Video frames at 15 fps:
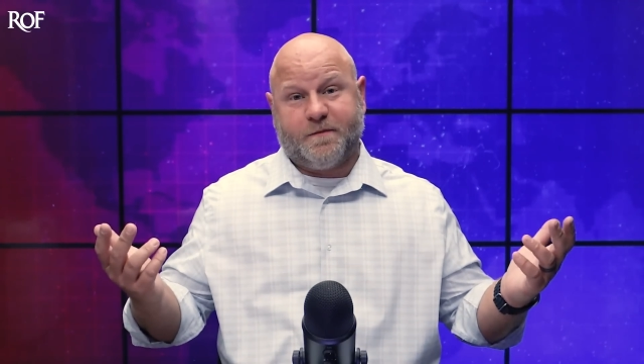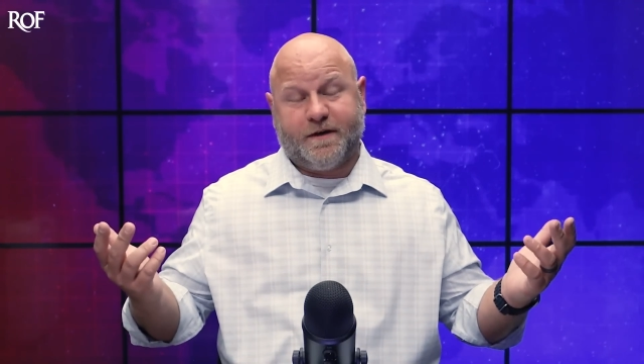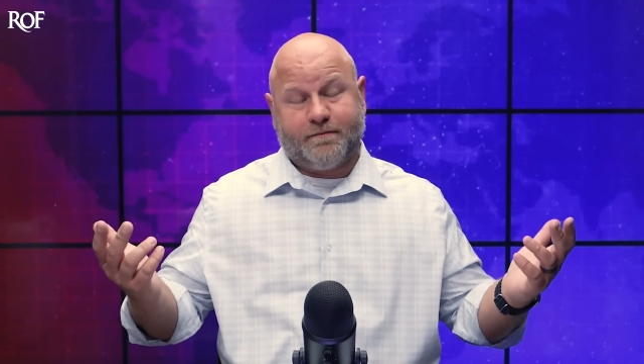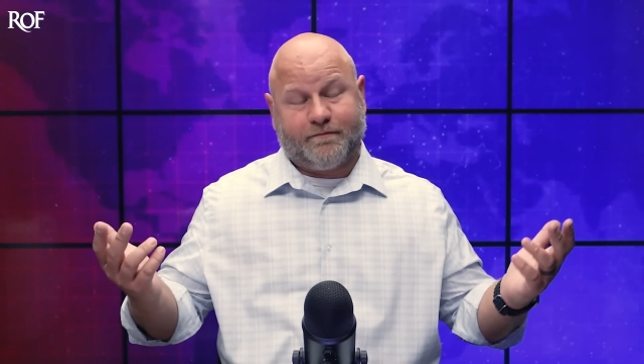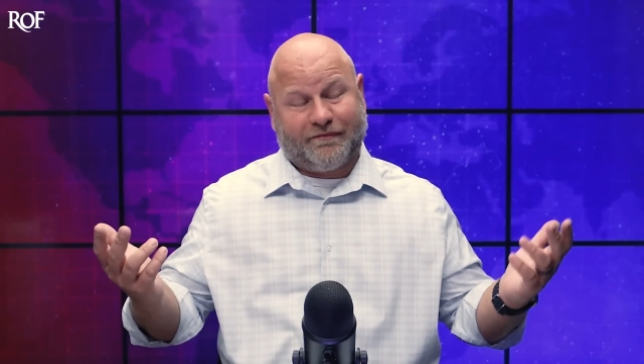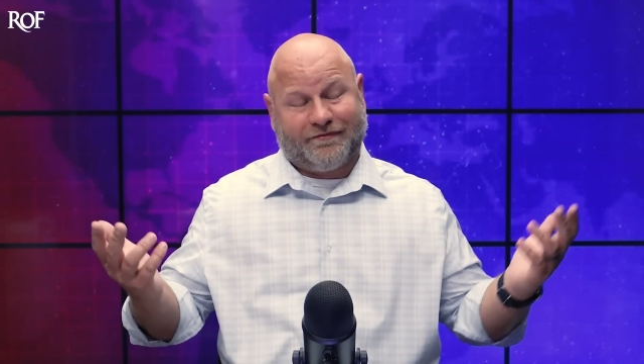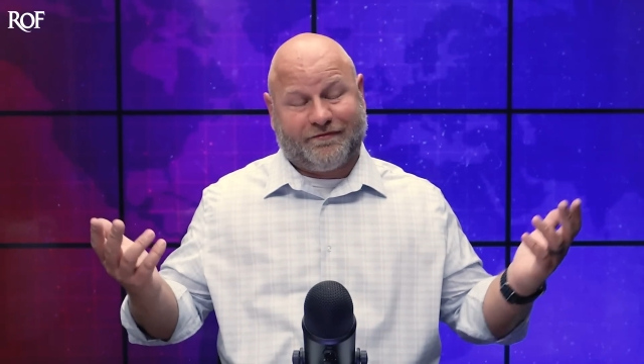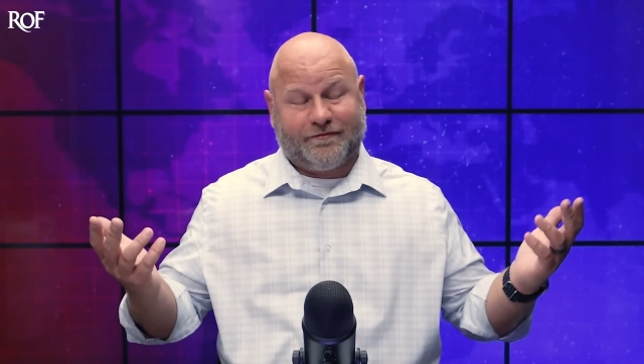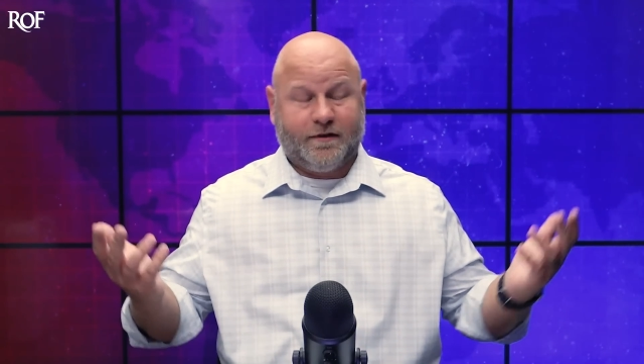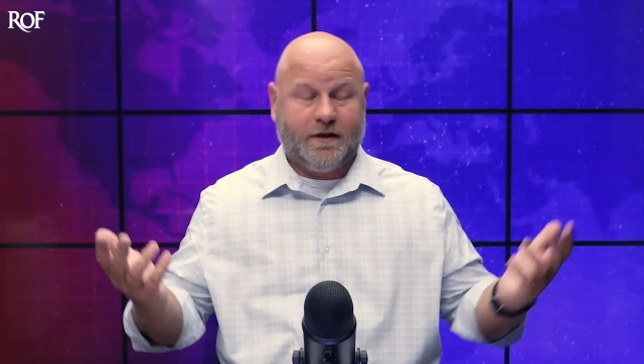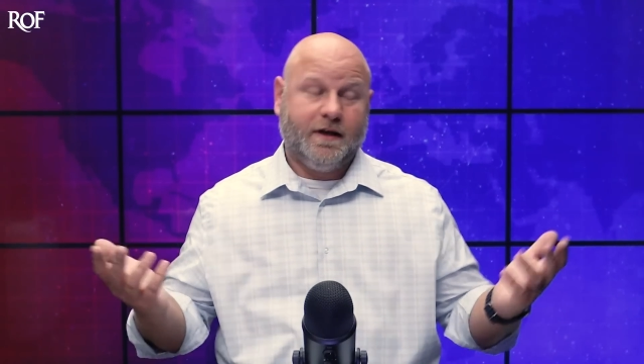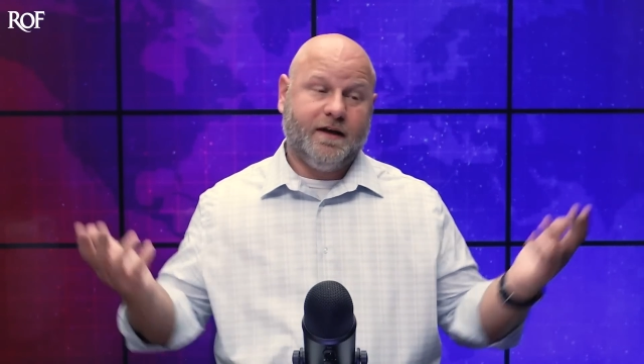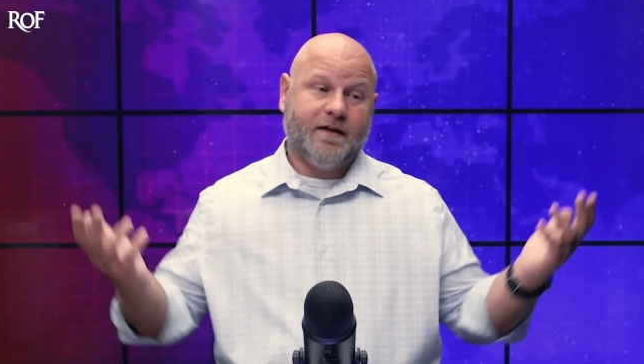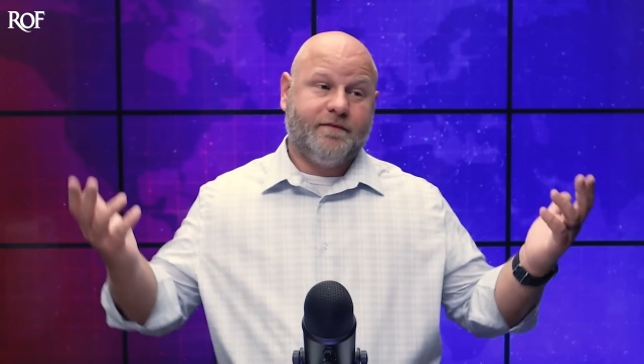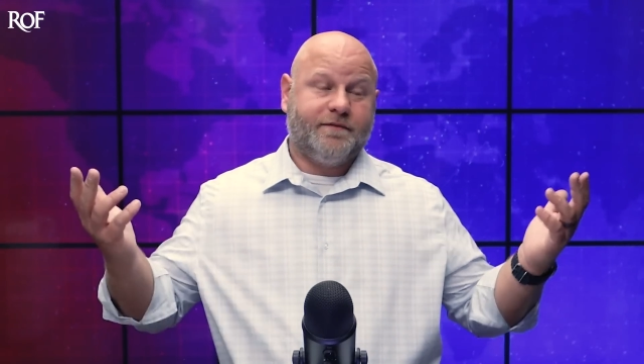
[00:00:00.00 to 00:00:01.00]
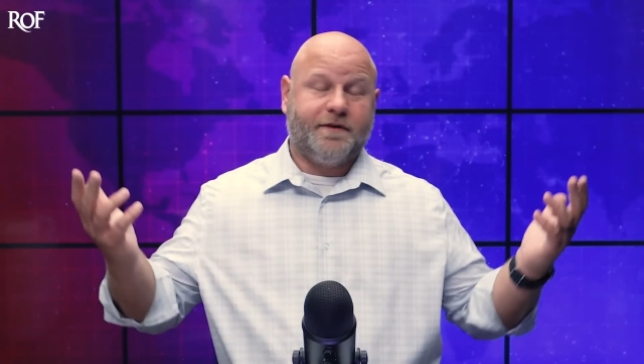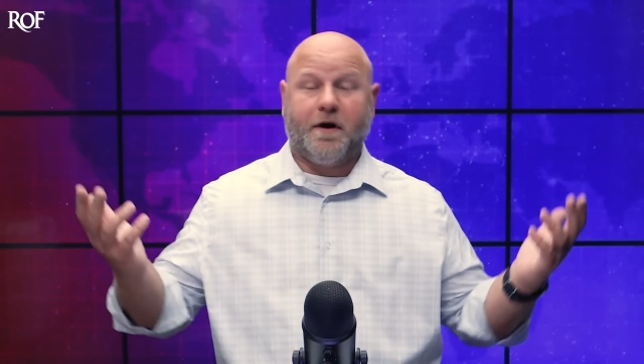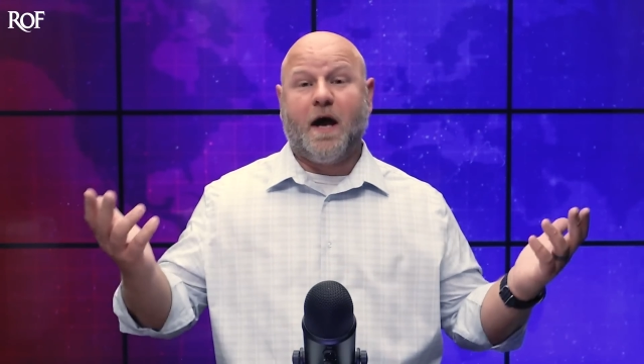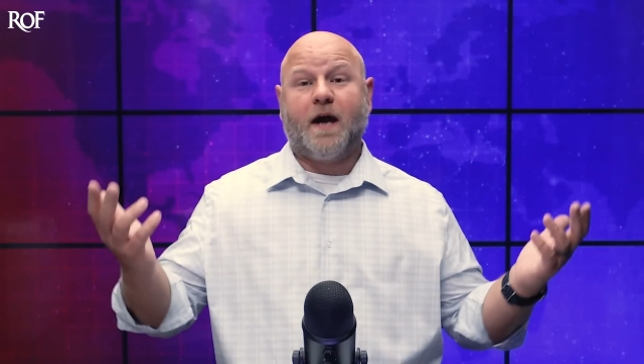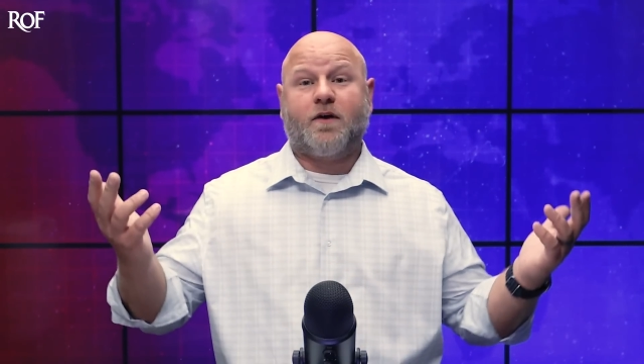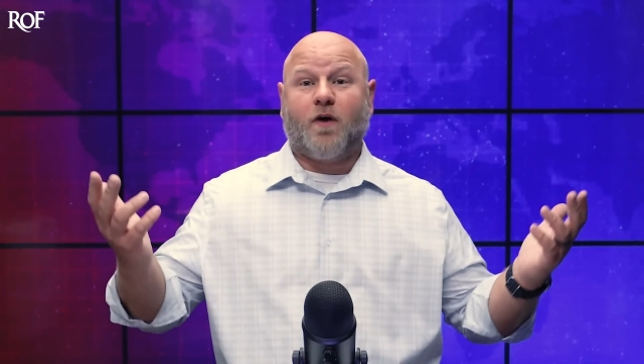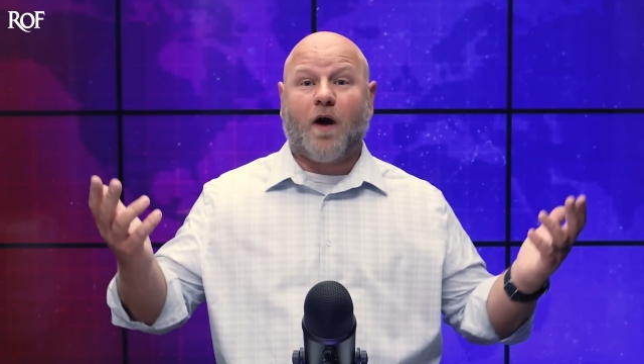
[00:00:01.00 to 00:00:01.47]
but they're
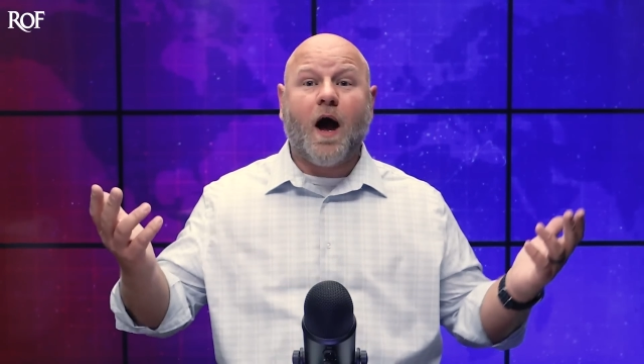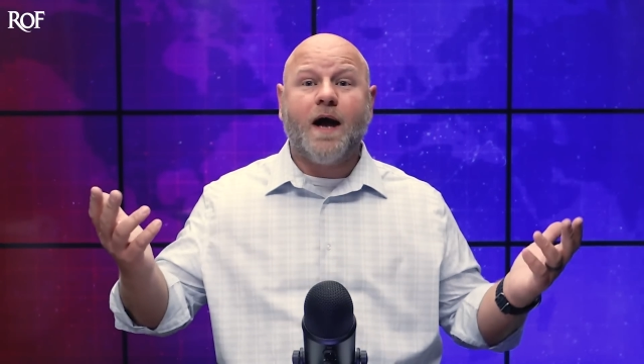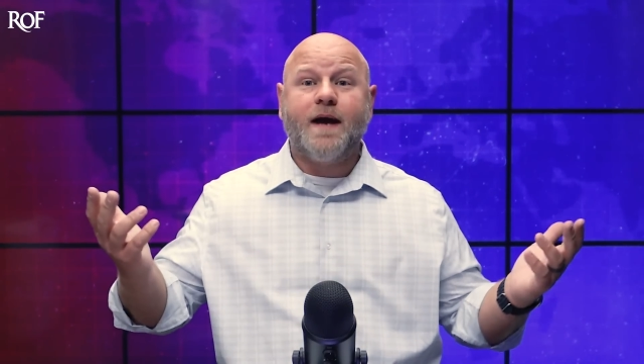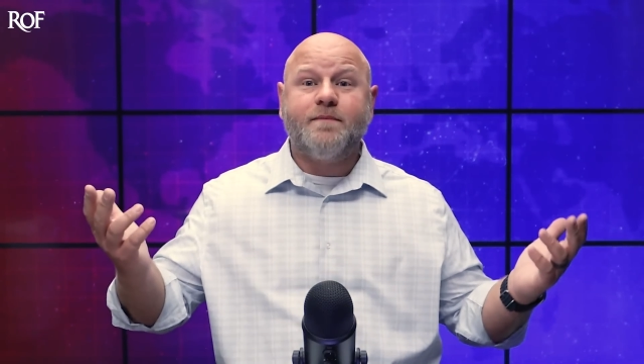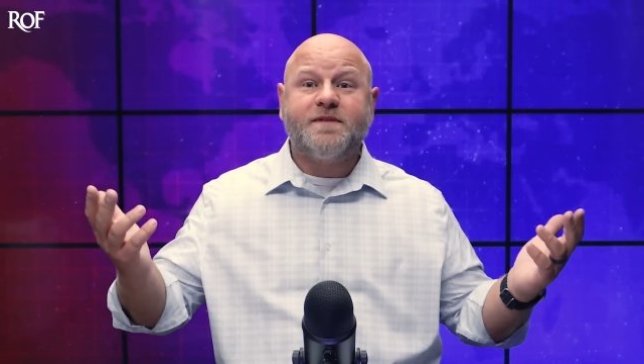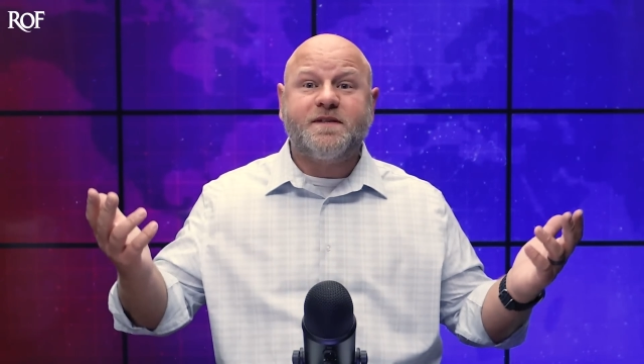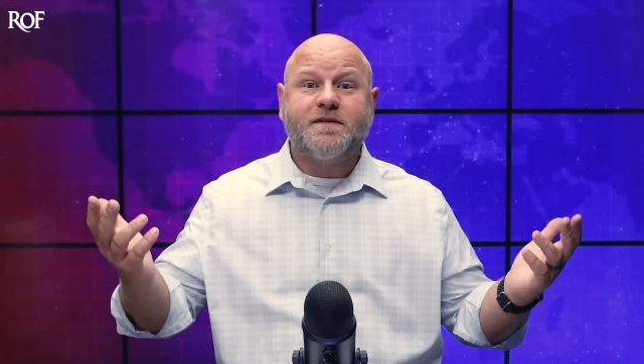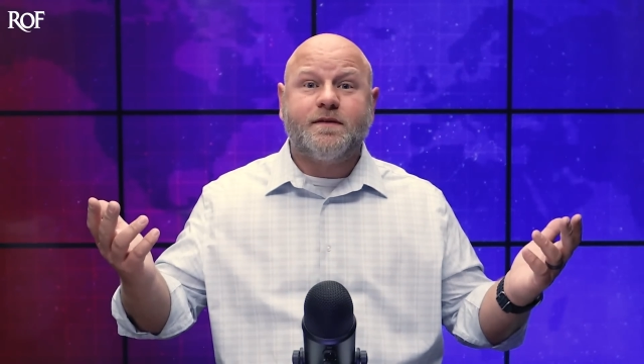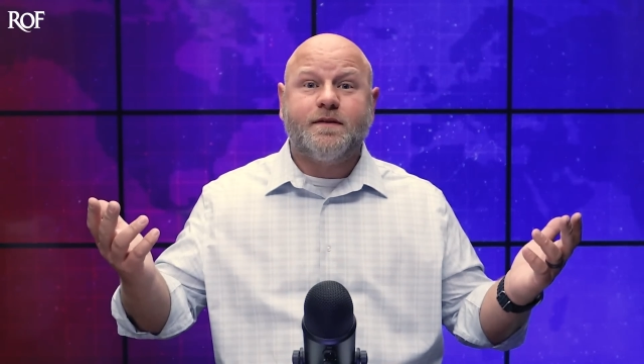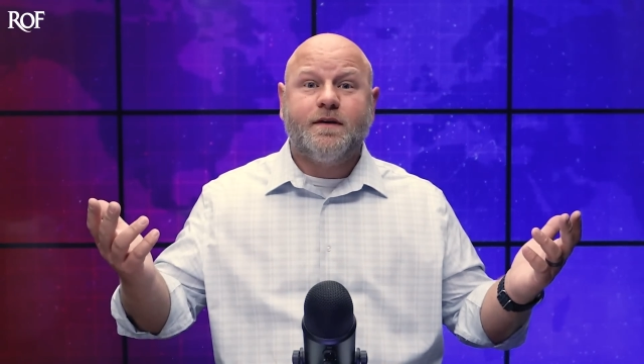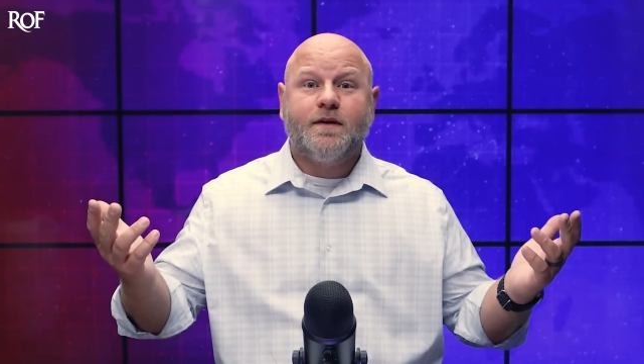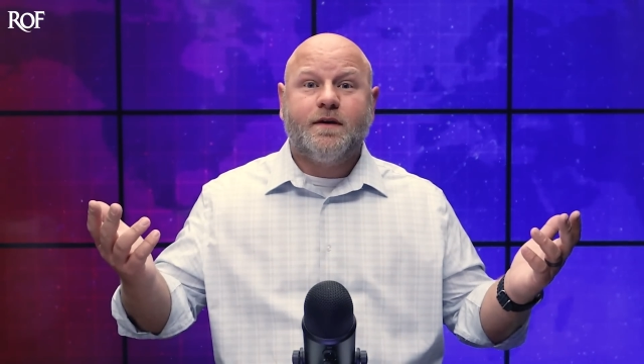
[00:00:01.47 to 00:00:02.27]
not crimes.